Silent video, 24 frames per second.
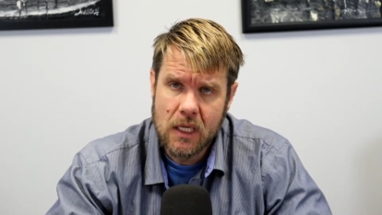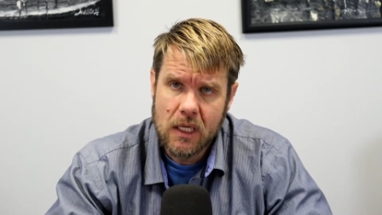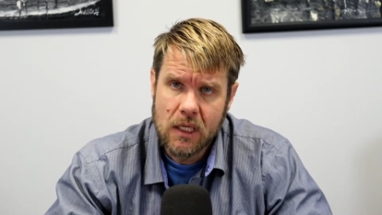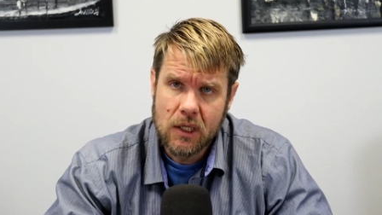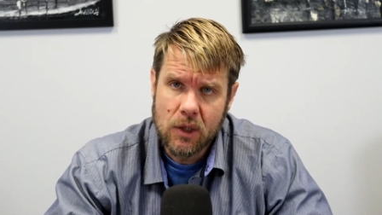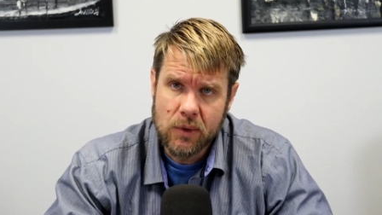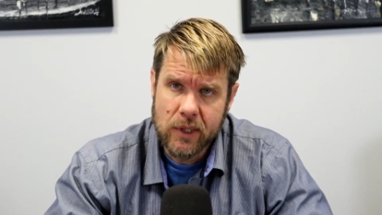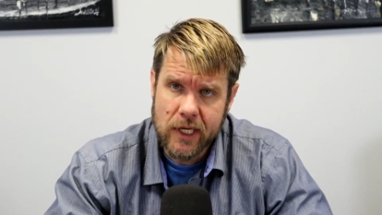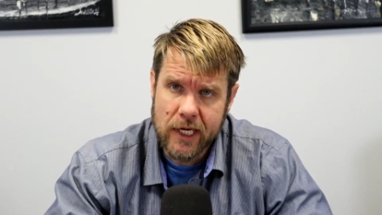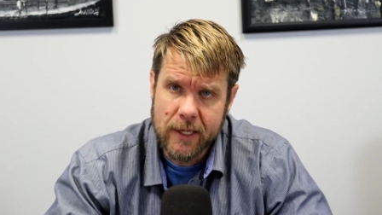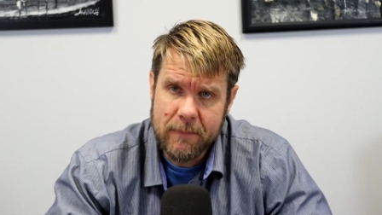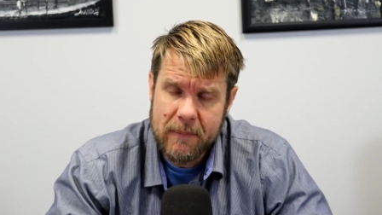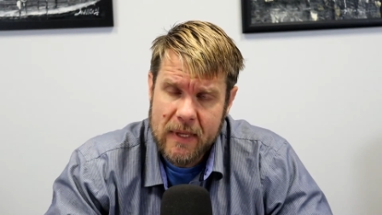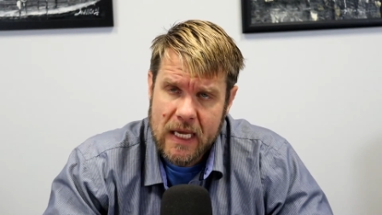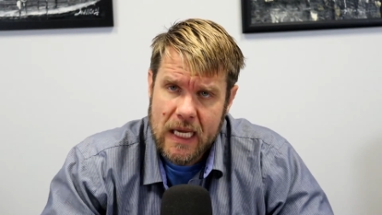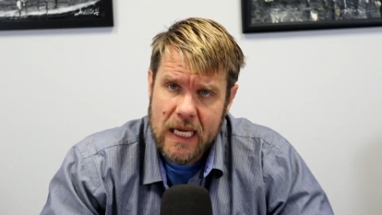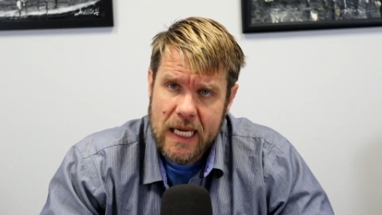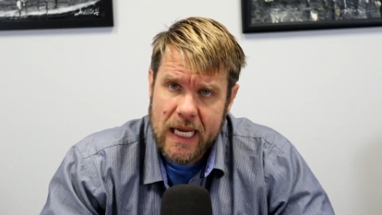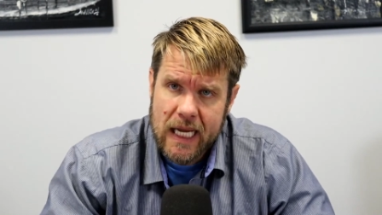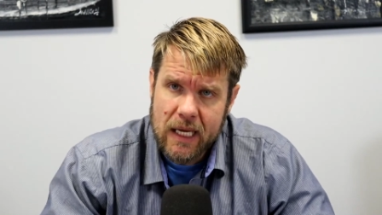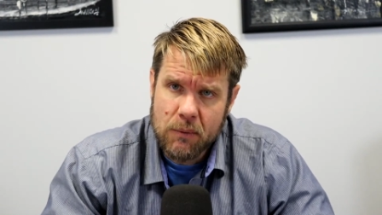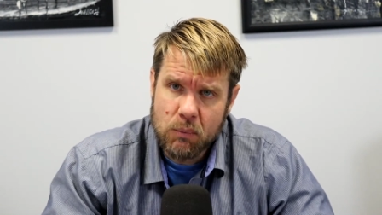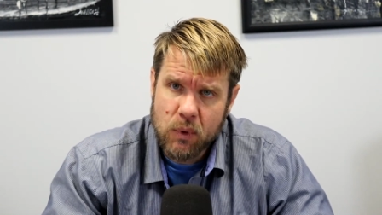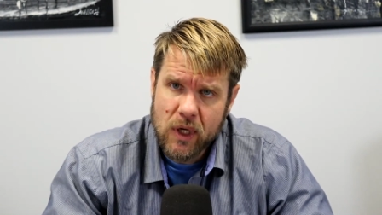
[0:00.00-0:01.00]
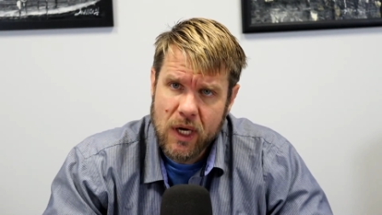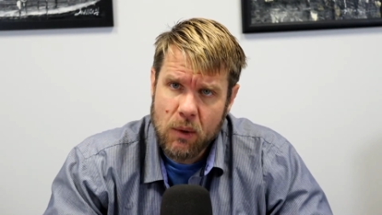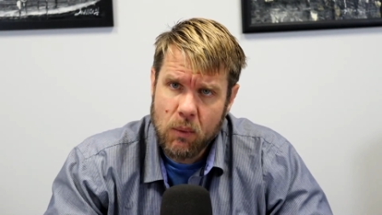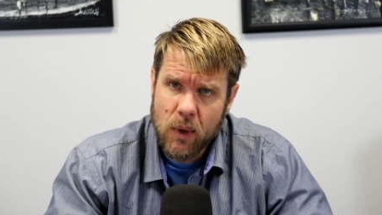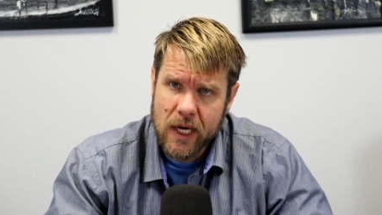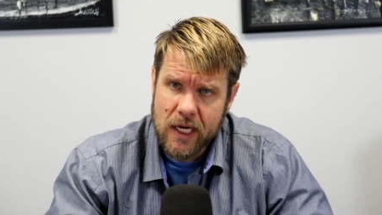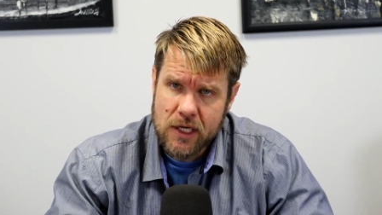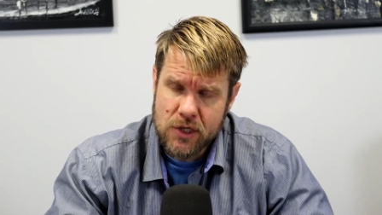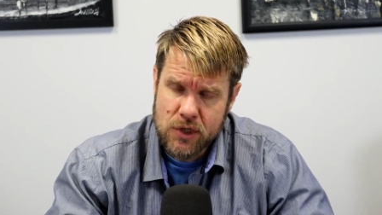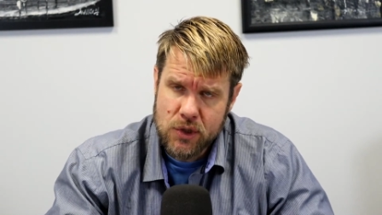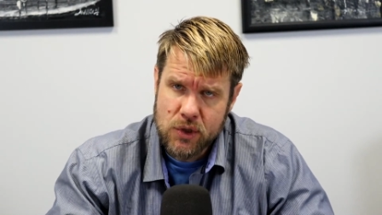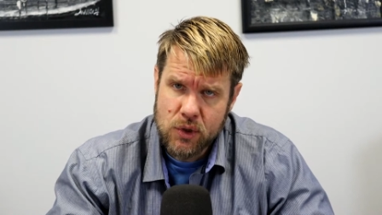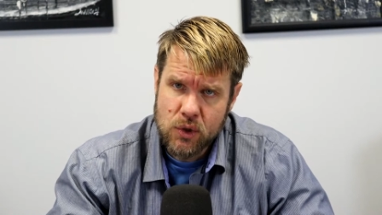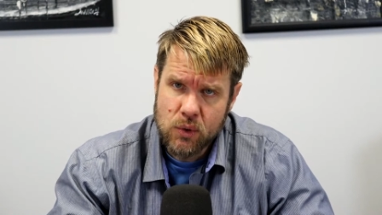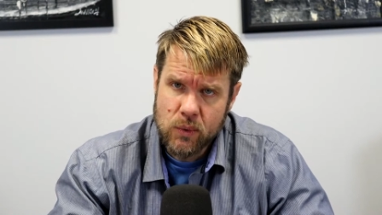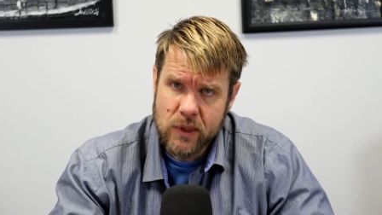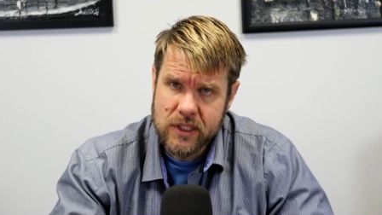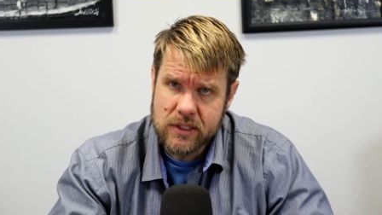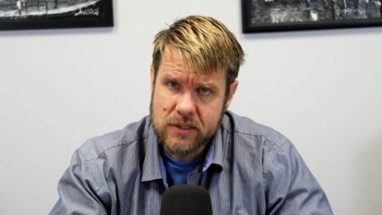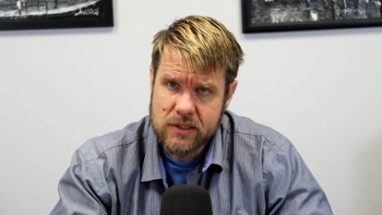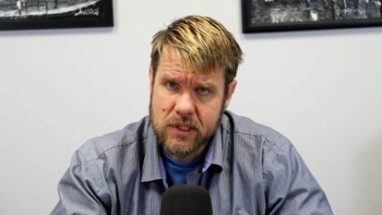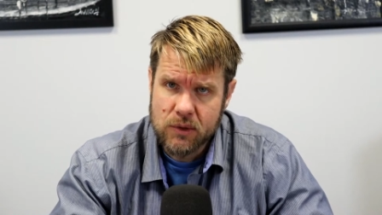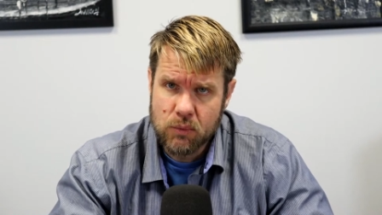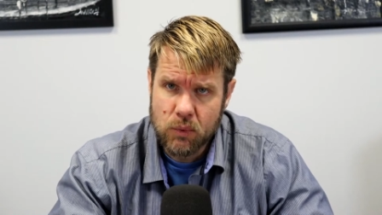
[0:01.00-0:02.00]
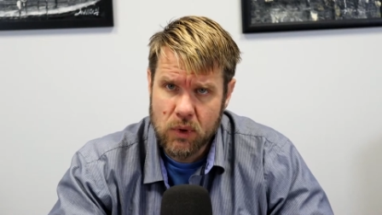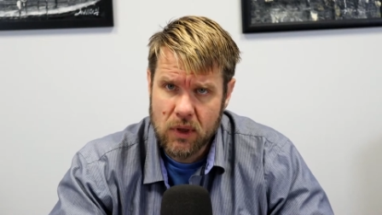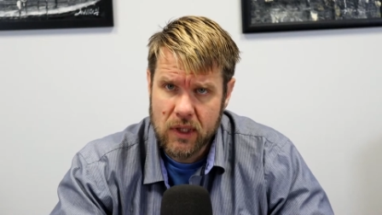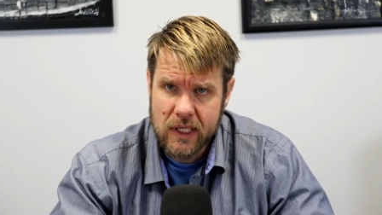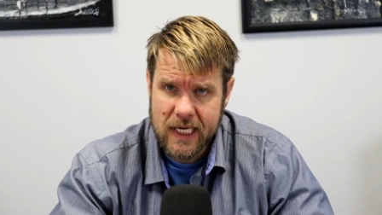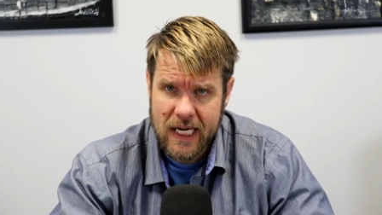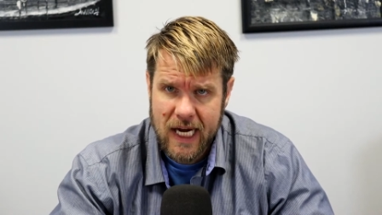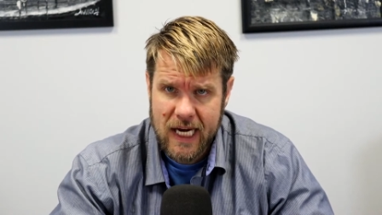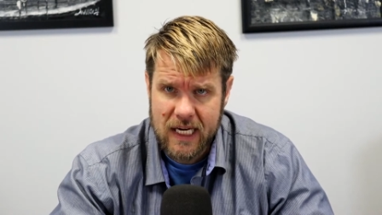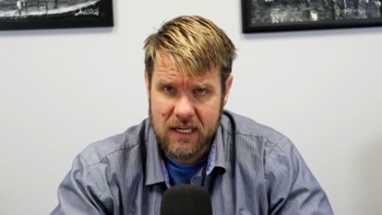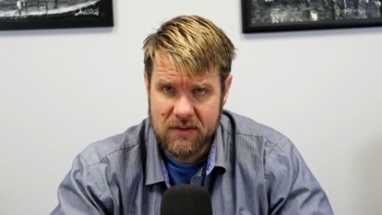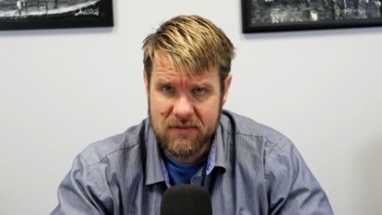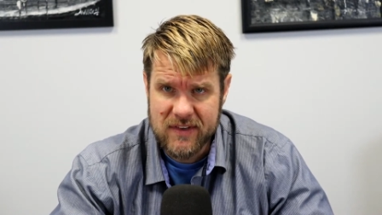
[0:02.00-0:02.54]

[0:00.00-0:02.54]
Okay, and what I want to do is to really kind